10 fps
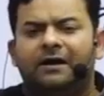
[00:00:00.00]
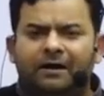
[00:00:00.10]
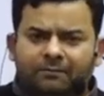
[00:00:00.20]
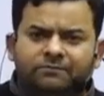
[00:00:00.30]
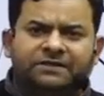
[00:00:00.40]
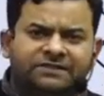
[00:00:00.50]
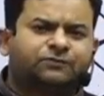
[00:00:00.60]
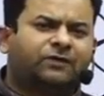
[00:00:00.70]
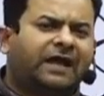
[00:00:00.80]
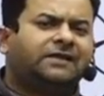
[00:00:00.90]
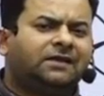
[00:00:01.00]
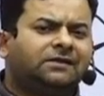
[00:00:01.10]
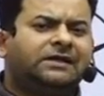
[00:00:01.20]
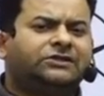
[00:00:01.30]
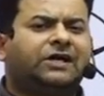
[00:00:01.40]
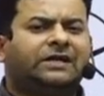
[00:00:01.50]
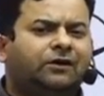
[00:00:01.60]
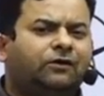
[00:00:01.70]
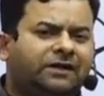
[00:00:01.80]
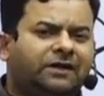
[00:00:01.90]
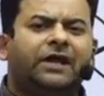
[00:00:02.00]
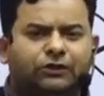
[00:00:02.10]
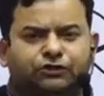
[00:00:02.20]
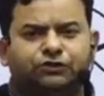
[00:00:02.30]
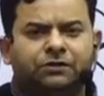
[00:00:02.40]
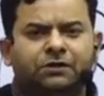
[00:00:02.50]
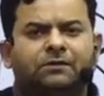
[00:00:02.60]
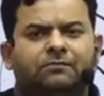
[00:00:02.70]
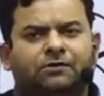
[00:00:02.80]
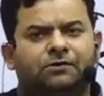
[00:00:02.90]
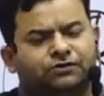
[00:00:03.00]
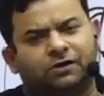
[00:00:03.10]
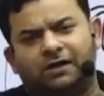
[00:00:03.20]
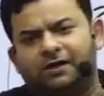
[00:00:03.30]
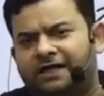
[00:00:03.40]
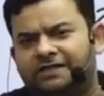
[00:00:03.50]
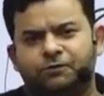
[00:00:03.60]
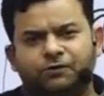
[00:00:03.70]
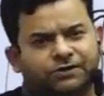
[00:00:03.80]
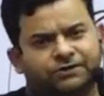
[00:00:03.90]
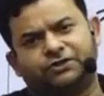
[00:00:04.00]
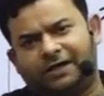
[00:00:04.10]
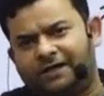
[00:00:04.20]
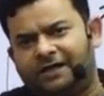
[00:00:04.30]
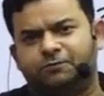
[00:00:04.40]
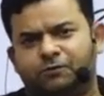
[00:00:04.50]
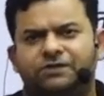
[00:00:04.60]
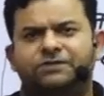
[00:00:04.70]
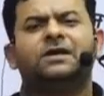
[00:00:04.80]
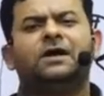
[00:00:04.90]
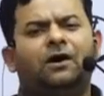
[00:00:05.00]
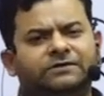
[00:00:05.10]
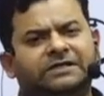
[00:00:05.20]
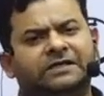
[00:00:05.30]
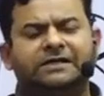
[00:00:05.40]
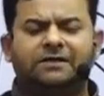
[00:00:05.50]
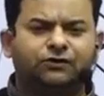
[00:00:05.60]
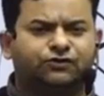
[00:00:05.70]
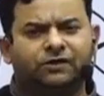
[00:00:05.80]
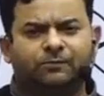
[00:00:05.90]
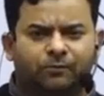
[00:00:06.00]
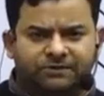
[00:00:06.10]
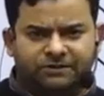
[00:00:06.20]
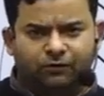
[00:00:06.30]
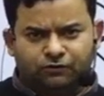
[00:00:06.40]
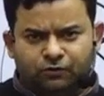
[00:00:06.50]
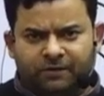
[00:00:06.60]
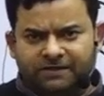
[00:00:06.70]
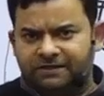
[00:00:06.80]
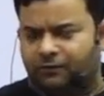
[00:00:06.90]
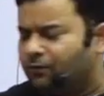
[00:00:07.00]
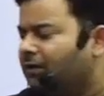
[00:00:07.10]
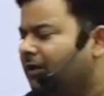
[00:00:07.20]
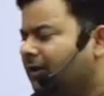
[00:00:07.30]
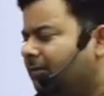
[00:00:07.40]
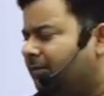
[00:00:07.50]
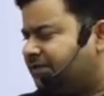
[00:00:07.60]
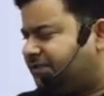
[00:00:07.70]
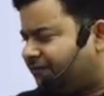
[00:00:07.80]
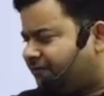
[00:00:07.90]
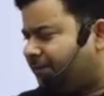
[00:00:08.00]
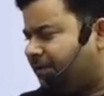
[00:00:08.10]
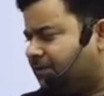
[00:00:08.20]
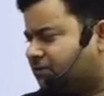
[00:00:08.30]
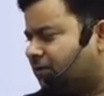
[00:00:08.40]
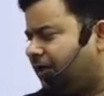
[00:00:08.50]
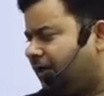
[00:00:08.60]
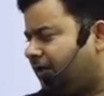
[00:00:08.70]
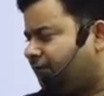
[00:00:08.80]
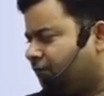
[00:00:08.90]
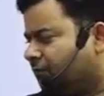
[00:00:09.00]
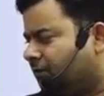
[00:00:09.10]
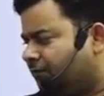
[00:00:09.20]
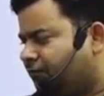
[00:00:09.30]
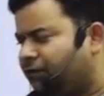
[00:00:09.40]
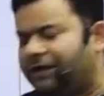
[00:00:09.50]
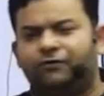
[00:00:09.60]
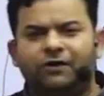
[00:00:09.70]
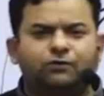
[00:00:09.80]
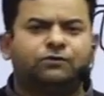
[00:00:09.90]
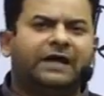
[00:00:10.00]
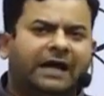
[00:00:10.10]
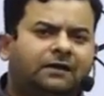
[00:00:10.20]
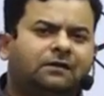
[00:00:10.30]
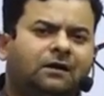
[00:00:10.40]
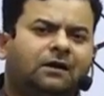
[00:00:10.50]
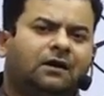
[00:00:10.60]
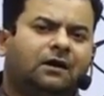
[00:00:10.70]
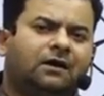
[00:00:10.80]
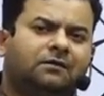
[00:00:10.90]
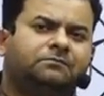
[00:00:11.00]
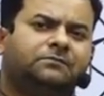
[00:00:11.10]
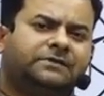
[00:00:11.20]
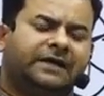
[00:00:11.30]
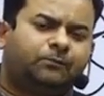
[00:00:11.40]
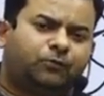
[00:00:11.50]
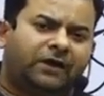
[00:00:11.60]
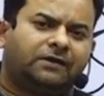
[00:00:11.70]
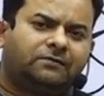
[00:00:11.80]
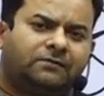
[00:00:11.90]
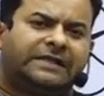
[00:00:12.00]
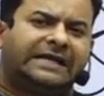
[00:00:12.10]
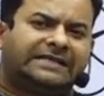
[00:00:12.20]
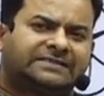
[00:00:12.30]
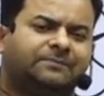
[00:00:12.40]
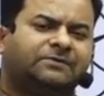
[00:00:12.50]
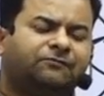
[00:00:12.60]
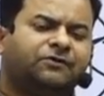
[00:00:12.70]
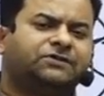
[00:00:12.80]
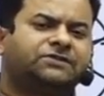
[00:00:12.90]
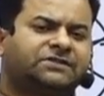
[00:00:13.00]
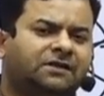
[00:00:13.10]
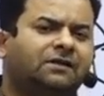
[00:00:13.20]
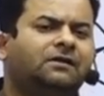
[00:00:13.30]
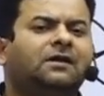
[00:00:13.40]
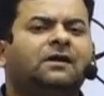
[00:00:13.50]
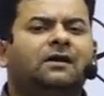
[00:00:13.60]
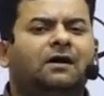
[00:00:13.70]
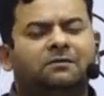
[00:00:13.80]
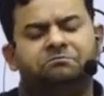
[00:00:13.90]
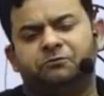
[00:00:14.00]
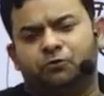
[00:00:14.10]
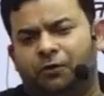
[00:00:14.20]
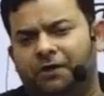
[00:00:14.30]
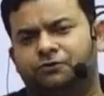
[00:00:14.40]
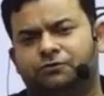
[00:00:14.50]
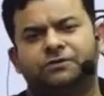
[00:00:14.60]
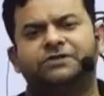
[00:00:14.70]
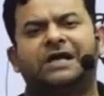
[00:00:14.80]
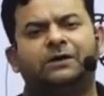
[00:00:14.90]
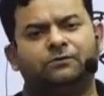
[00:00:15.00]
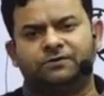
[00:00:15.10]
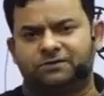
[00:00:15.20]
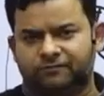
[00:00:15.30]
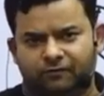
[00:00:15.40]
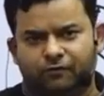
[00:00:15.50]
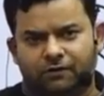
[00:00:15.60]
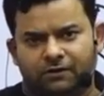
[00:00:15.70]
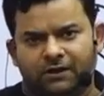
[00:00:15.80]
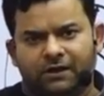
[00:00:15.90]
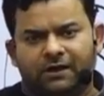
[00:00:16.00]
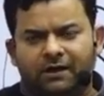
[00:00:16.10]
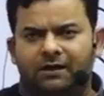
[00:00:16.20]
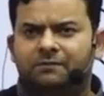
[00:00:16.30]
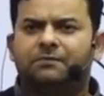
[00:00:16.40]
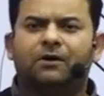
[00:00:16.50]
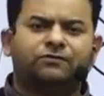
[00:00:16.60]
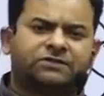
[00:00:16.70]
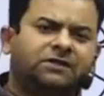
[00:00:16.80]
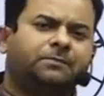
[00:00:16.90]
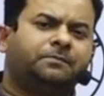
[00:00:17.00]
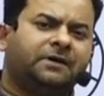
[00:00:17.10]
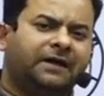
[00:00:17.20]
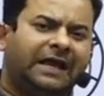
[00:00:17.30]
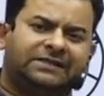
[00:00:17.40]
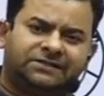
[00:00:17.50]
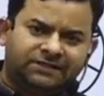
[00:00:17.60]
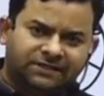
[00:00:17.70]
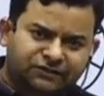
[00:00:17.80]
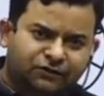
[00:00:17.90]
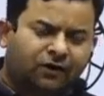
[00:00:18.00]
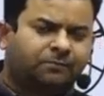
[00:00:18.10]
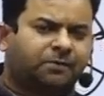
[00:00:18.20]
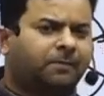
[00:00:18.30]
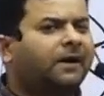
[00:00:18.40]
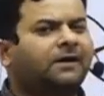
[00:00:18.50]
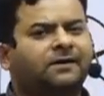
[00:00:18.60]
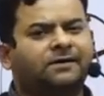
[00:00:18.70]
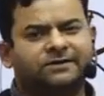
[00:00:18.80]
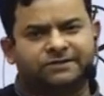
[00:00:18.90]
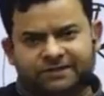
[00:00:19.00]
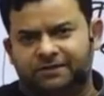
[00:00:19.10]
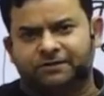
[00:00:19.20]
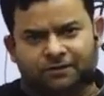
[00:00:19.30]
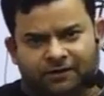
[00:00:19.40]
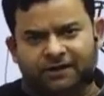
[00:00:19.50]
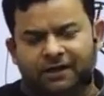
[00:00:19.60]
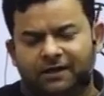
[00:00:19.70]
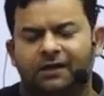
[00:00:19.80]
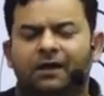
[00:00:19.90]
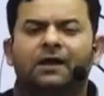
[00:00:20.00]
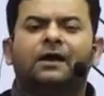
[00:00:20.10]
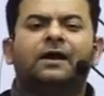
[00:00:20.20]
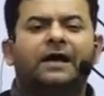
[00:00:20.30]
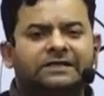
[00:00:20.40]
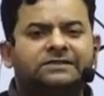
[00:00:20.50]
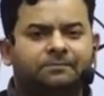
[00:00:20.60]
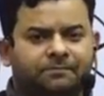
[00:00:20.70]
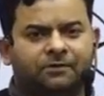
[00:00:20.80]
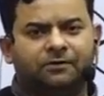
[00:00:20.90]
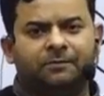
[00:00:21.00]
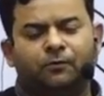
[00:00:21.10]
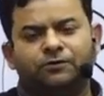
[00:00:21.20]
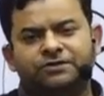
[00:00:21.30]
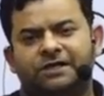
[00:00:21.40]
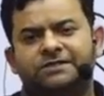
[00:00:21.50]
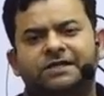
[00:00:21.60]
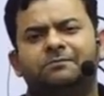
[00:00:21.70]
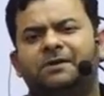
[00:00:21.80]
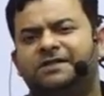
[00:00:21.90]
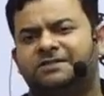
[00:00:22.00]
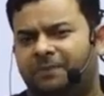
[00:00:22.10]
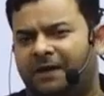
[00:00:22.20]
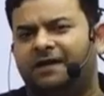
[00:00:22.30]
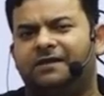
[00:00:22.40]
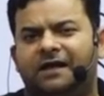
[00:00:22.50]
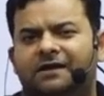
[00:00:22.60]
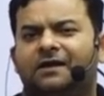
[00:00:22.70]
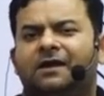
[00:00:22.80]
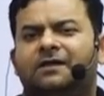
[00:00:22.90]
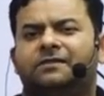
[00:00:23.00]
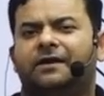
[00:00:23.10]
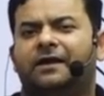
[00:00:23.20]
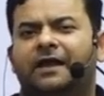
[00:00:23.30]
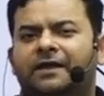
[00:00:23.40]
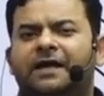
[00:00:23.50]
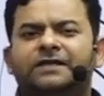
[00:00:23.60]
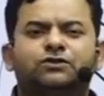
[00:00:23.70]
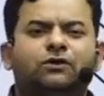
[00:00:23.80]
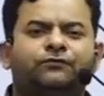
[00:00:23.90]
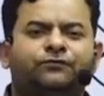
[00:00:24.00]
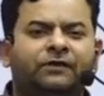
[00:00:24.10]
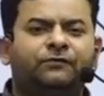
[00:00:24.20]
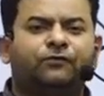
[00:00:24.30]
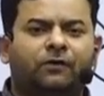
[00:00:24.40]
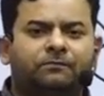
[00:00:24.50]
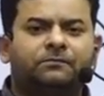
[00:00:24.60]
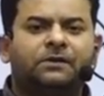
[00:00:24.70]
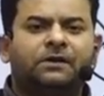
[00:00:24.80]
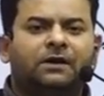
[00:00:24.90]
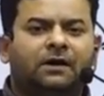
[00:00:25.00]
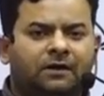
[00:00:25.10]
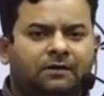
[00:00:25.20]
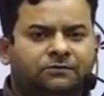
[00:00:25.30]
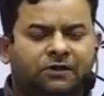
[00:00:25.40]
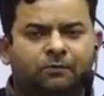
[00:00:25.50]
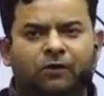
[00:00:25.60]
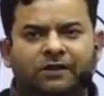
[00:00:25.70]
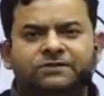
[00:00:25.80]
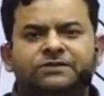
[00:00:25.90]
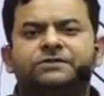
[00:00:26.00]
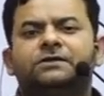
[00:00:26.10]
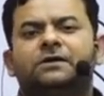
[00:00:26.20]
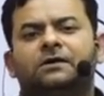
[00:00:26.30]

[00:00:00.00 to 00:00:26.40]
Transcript: This is where I think that China got an edge, because Sri Lanka is Buddhist, China is Buddhist. Obviously, that cultural diplomacy also plays a role. But Jaffna Peninsula, if you agree to that that point, that is something which is still going through the shadow of the civil war. Obviously, the LTT is gone, Prabhakaran is dead theoretically, as the reports are saying. But despite that, the area is not free from turbulence.